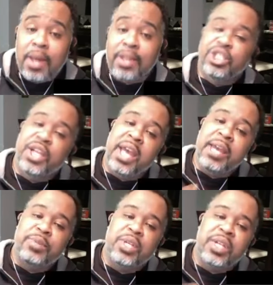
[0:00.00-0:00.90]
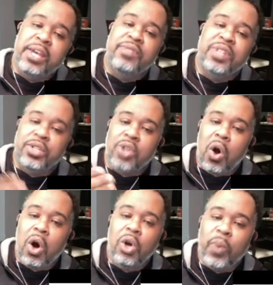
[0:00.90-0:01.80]
James gives us
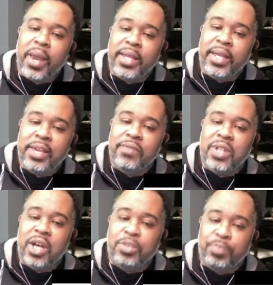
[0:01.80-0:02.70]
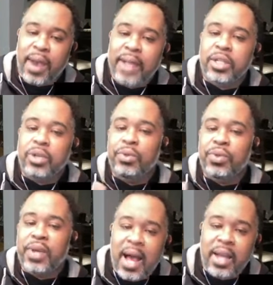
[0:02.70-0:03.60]
always gives us practical
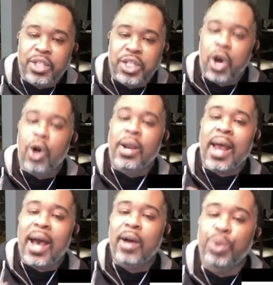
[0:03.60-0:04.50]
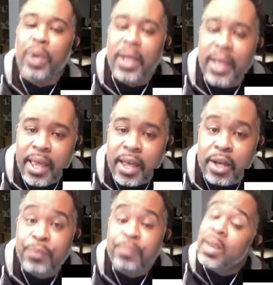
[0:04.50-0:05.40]
theology on how to
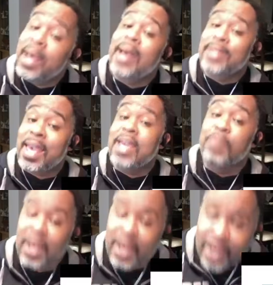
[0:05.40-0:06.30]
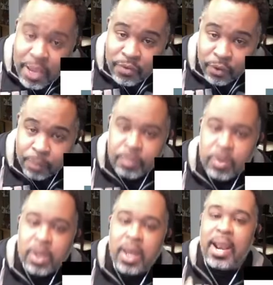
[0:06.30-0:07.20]
live as a believer
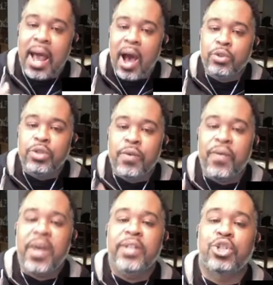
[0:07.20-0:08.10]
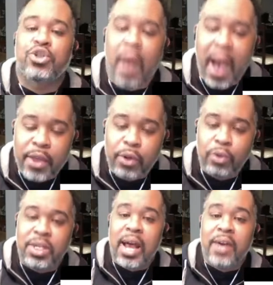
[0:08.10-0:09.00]
and how to face
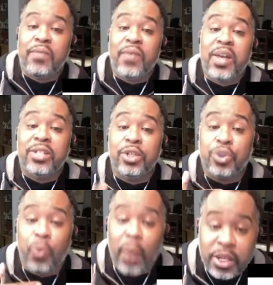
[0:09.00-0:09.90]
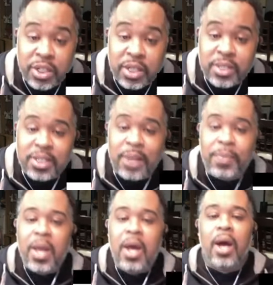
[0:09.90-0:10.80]
trials and how to face situations uh,
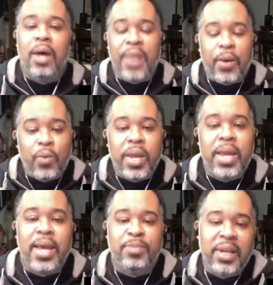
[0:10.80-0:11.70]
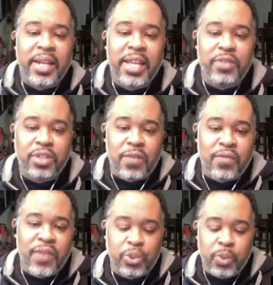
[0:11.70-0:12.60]
uh, that we as believers are
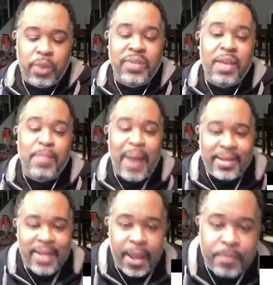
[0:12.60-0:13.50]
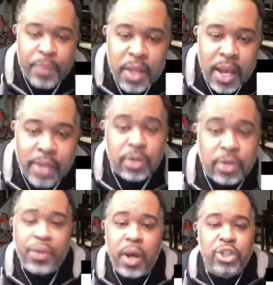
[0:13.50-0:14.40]
faced with day by day. And so I
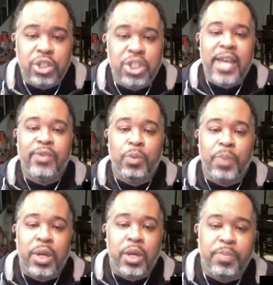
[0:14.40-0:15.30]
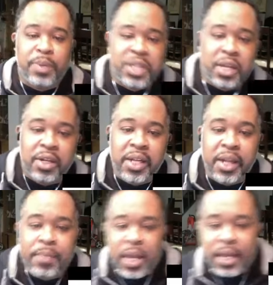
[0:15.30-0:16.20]
thought James would be good,
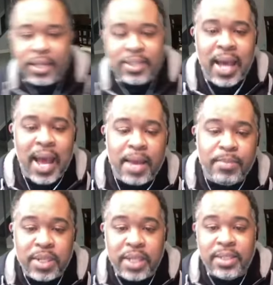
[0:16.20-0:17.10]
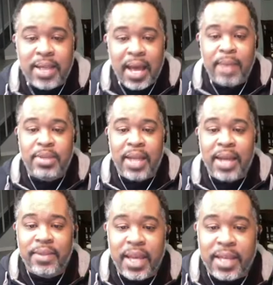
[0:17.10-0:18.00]
particularly in times in times
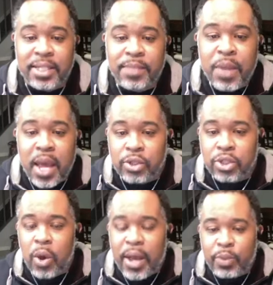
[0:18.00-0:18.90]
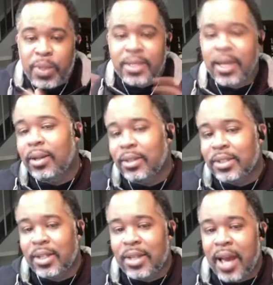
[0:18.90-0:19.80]
like this. And so as we deal
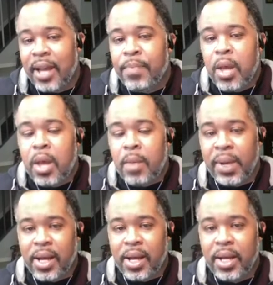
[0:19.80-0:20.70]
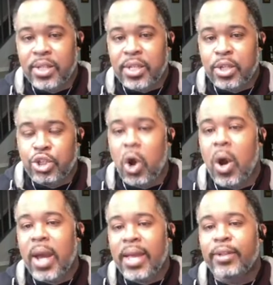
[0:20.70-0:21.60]
tonight, because
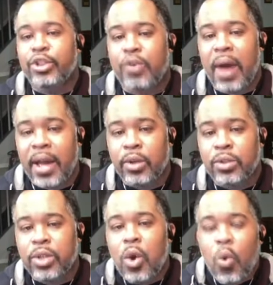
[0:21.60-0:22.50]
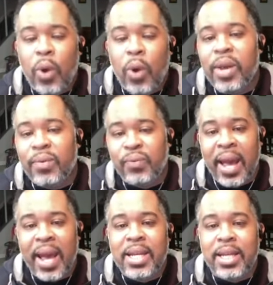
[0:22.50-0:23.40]
joy in trials, what we are
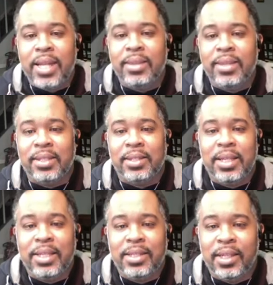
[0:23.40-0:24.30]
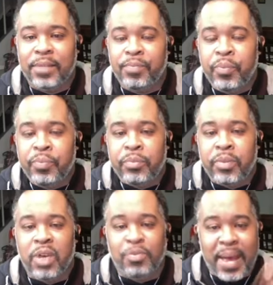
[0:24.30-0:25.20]
finding in this season
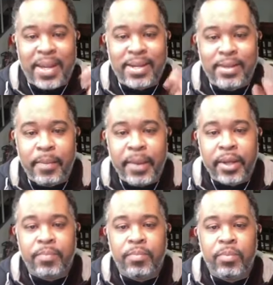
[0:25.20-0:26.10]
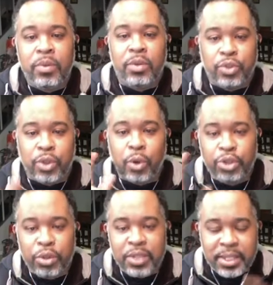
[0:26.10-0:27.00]
of pandemic,
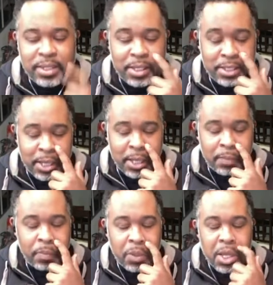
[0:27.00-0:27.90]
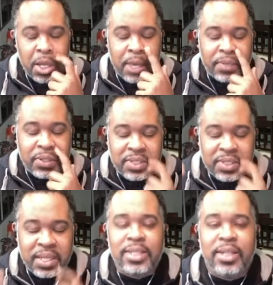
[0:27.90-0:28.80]
social distancing, in the
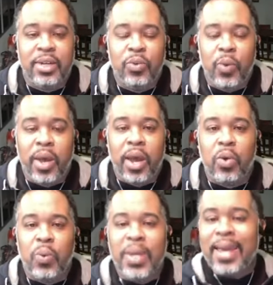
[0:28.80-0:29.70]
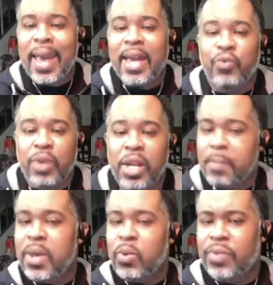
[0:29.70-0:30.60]
season where we can't really
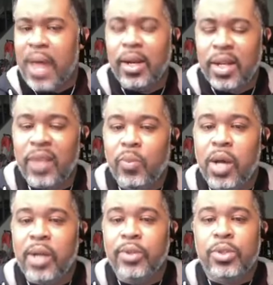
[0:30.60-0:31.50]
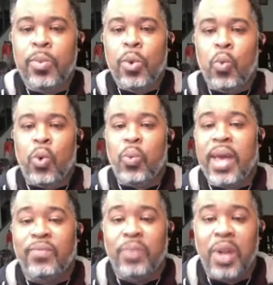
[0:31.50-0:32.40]
be with our loved ones, where we
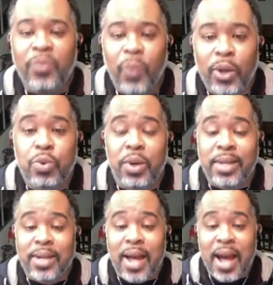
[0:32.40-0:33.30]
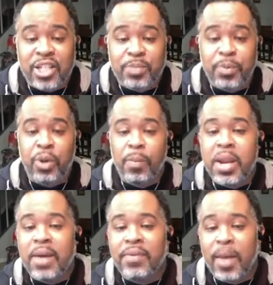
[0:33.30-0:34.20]
have loved ones who are in the hospital,
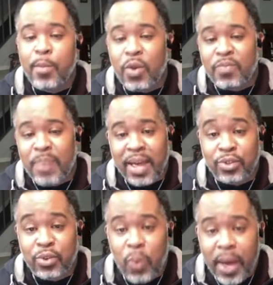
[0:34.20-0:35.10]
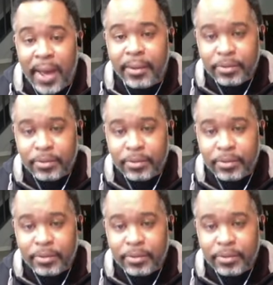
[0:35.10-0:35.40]
many of them who have passed away,